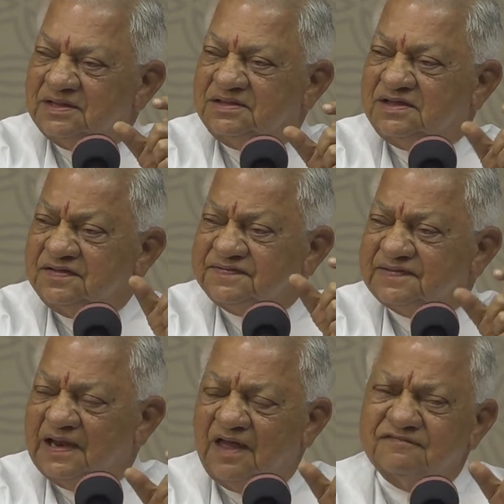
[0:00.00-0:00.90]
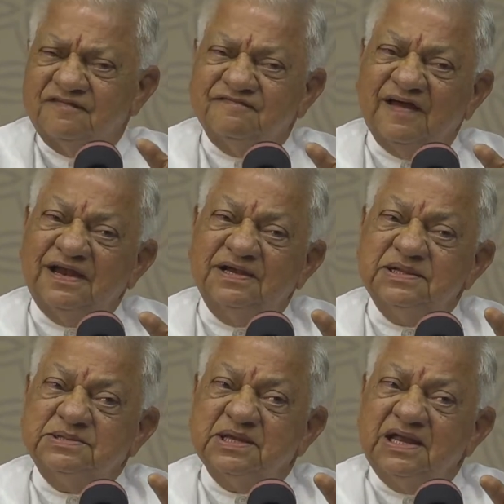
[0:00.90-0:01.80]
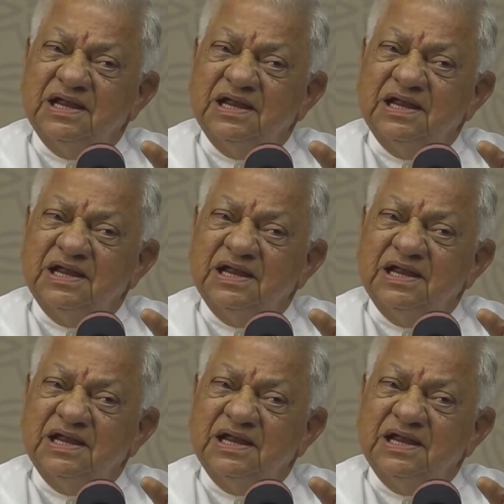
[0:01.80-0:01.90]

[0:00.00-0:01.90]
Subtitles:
this love, when it is